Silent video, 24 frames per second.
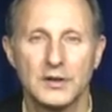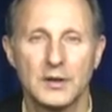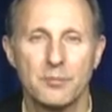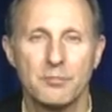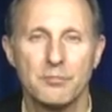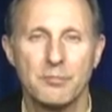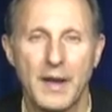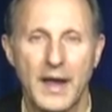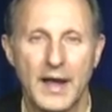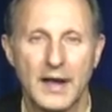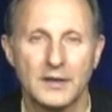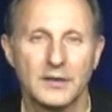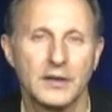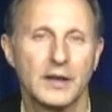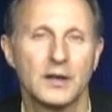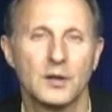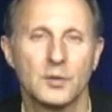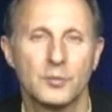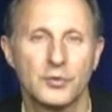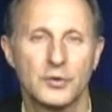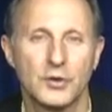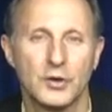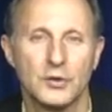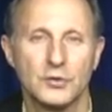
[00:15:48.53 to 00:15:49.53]
a Band-Aid
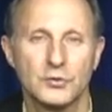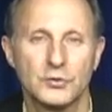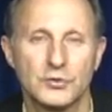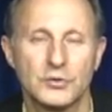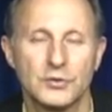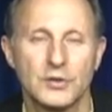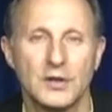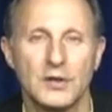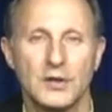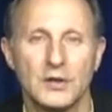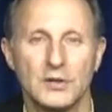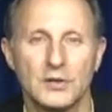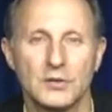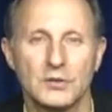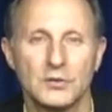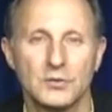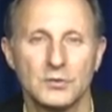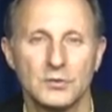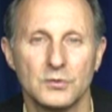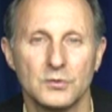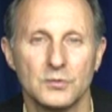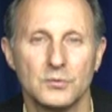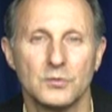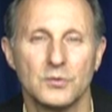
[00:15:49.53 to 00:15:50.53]
approach
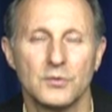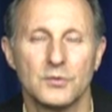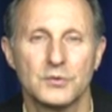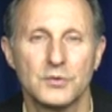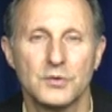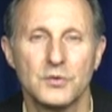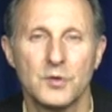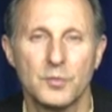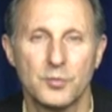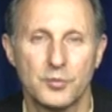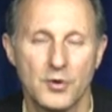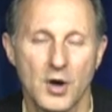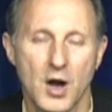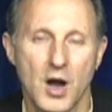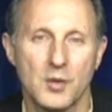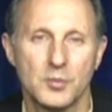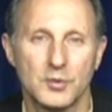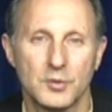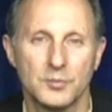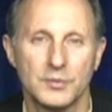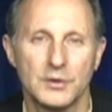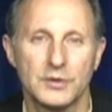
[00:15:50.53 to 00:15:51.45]
to the problem.